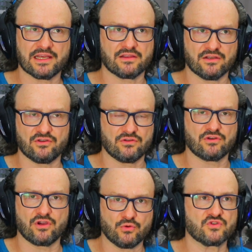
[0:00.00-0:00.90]
the
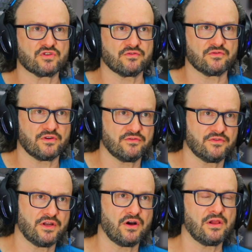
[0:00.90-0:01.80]
goats of it
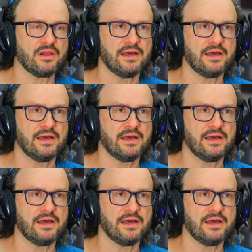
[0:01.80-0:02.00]
all.